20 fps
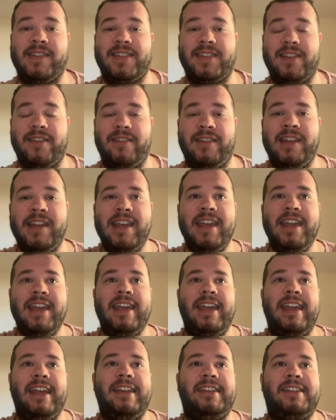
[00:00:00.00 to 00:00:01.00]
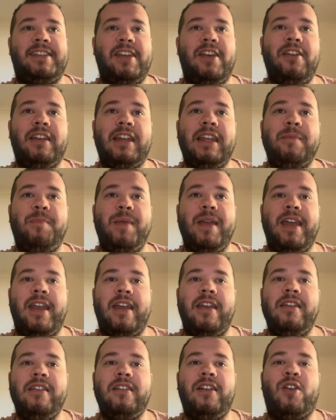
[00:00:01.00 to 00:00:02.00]
So it's certainly
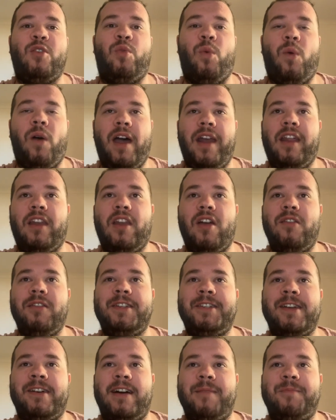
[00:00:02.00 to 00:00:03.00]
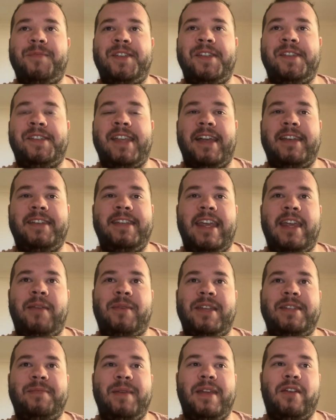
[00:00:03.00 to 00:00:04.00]
been quite a long time since that team
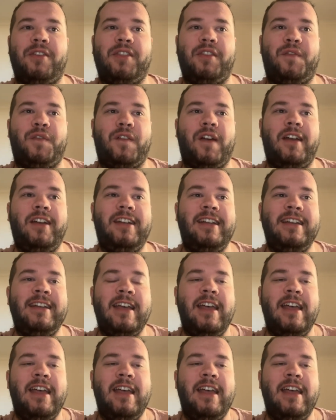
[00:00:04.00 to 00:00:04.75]
has been on the front.